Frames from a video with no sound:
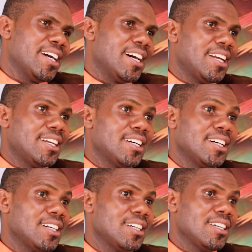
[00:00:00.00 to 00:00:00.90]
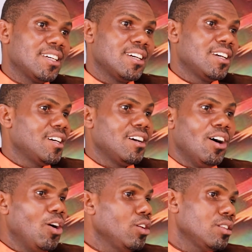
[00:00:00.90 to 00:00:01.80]
And
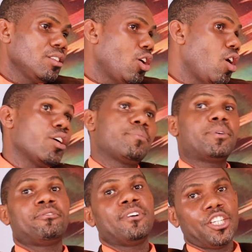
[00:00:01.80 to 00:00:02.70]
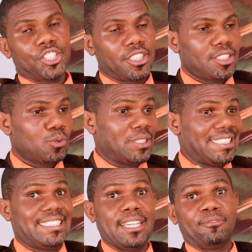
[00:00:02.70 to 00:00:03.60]
all other professions will
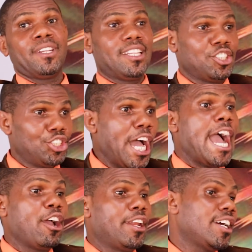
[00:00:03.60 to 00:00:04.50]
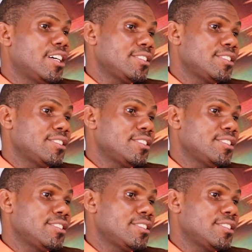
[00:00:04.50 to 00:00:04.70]
definitely die on